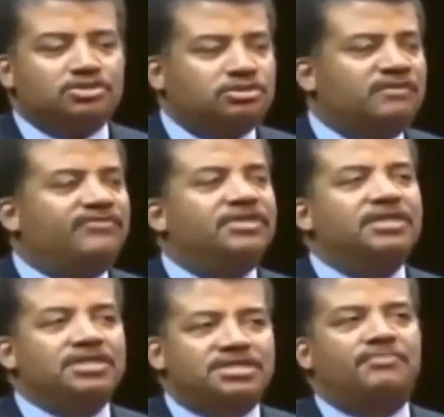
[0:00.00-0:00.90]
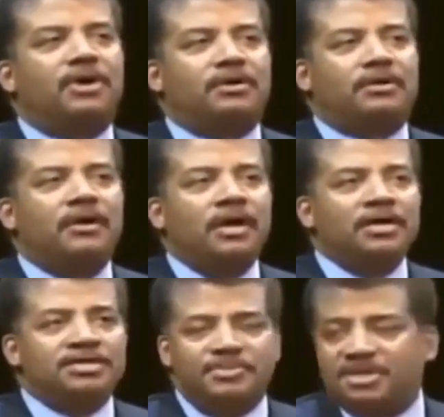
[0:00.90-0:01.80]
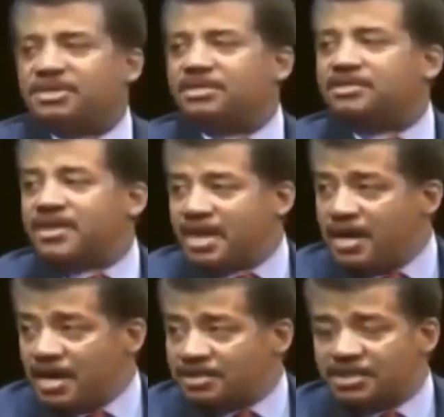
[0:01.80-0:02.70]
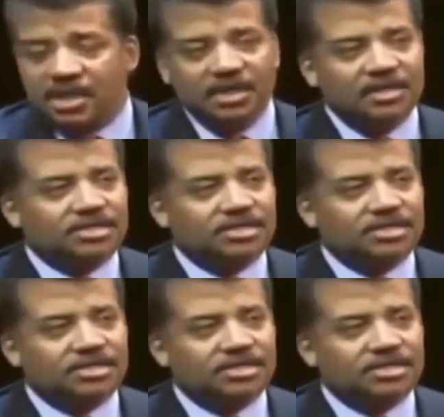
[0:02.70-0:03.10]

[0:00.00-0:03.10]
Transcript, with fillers: trivially smarter species than us.